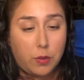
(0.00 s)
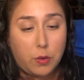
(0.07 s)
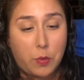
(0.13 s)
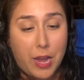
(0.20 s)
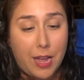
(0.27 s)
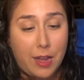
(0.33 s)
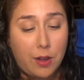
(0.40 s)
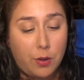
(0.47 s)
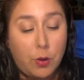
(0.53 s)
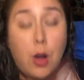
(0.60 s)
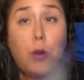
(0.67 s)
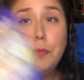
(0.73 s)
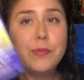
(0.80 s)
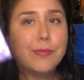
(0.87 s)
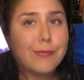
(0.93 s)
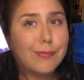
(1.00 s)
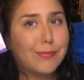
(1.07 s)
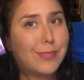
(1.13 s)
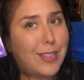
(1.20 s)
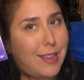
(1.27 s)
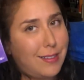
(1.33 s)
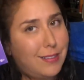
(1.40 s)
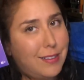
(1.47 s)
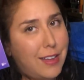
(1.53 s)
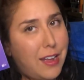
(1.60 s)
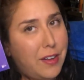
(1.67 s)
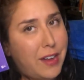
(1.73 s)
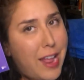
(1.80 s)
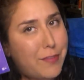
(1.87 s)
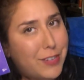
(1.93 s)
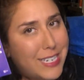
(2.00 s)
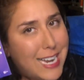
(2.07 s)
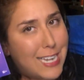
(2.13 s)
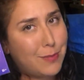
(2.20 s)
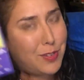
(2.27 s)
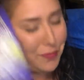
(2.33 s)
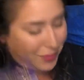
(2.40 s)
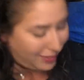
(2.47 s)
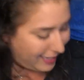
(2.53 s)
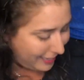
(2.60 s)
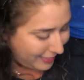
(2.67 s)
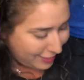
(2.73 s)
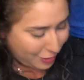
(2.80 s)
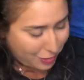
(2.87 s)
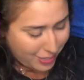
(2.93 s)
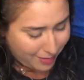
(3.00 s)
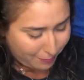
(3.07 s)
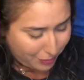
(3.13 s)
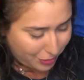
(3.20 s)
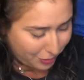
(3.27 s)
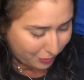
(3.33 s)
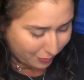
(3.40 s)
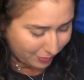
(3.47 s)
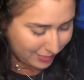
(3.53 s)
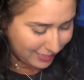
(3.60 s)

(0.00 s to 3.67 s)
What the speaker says: Wow. Oh, an advertisement for Lady and the Tramp 2.